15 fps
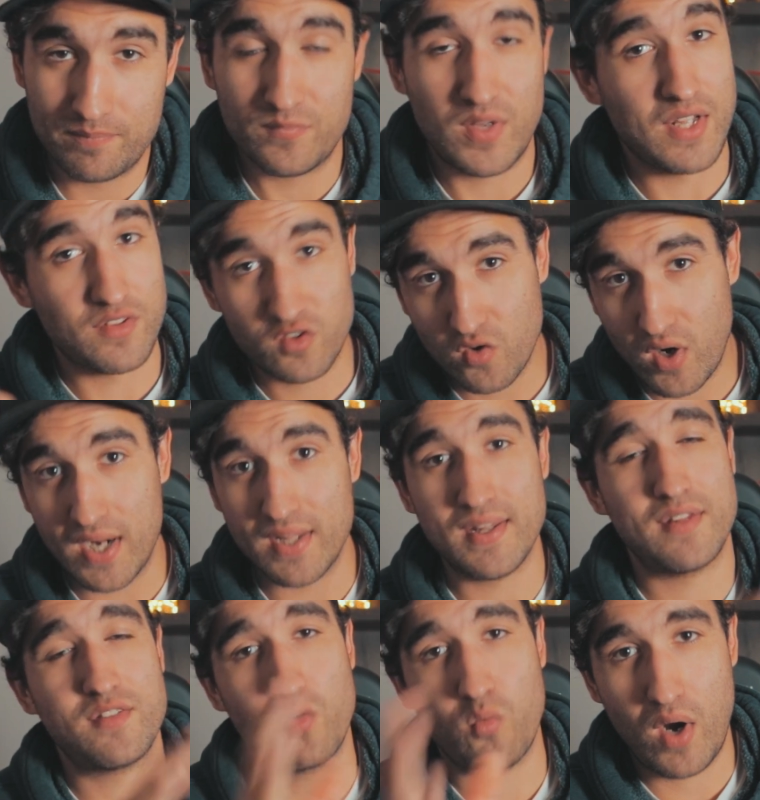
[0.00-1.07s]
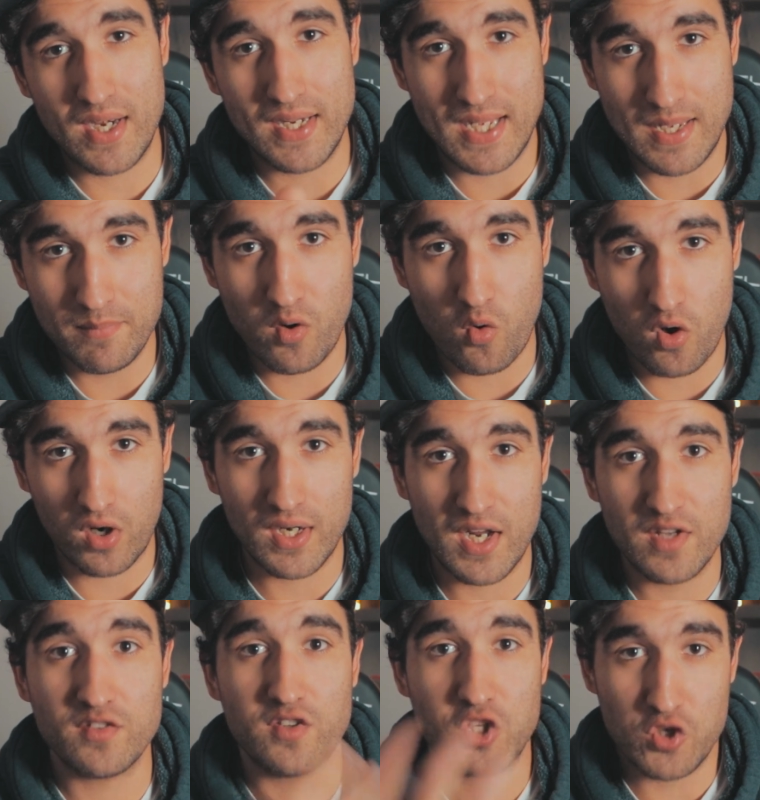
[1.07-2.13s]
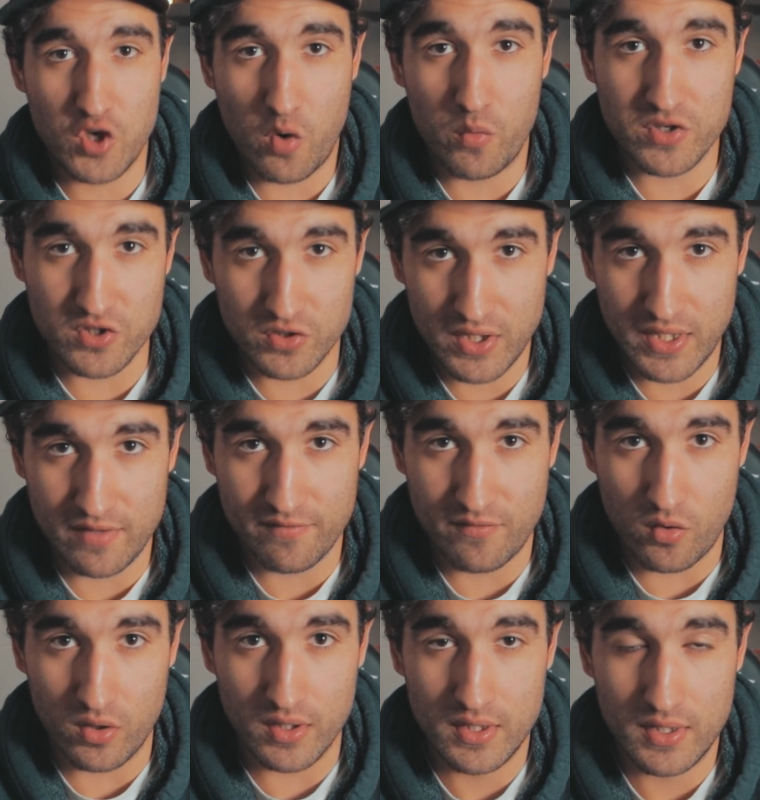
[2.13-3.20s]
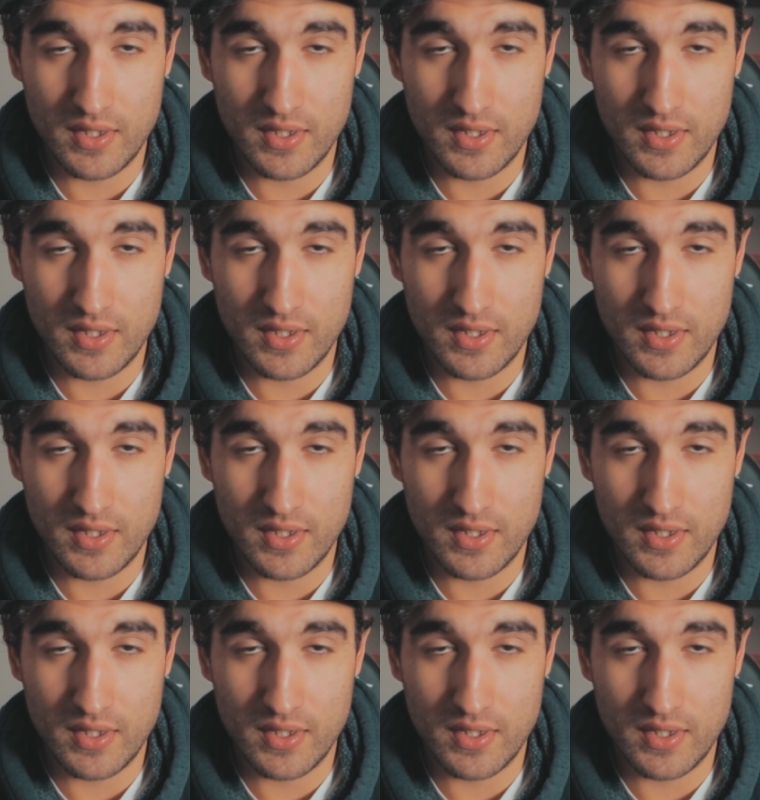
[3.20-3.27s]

That's great. That's a way to keep it organized so you know what you're looking for.